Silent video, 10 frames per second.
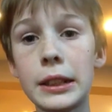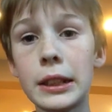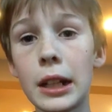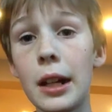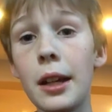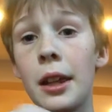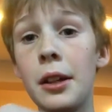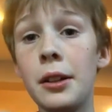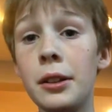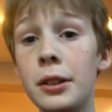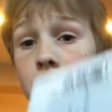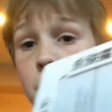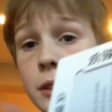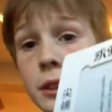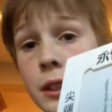It's got a
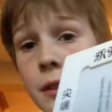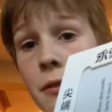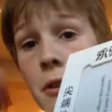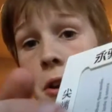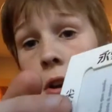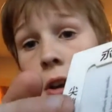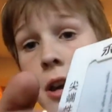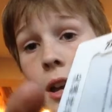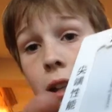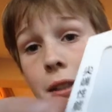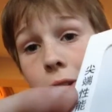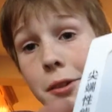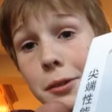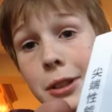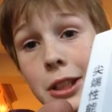little stuff. I
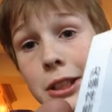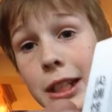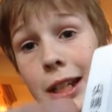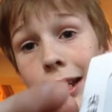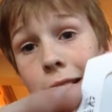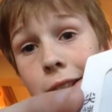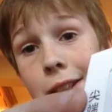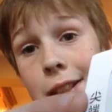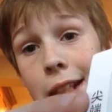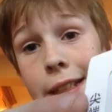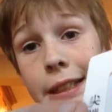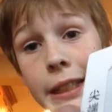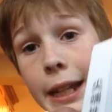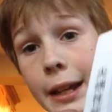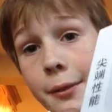don't know what this says
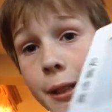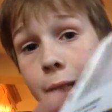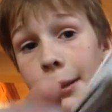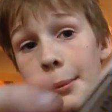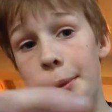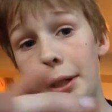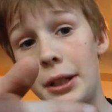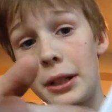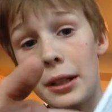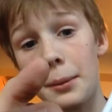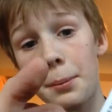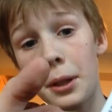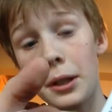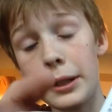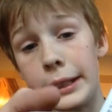because I can't read it, but it
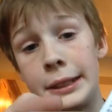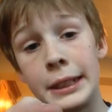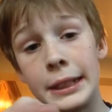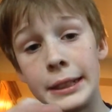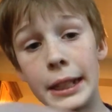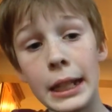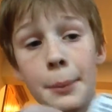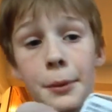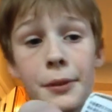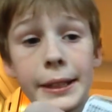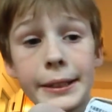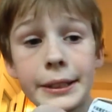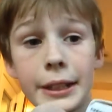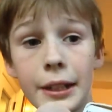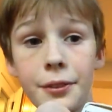probably says the name of it
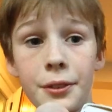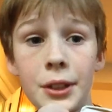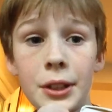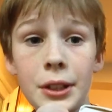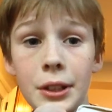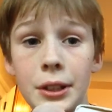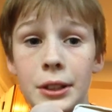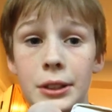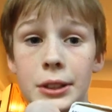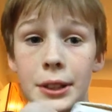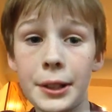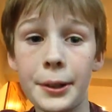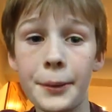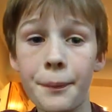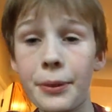and stuff.
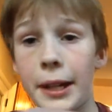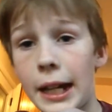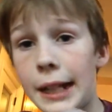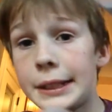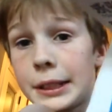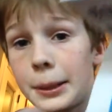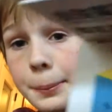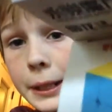So it has a little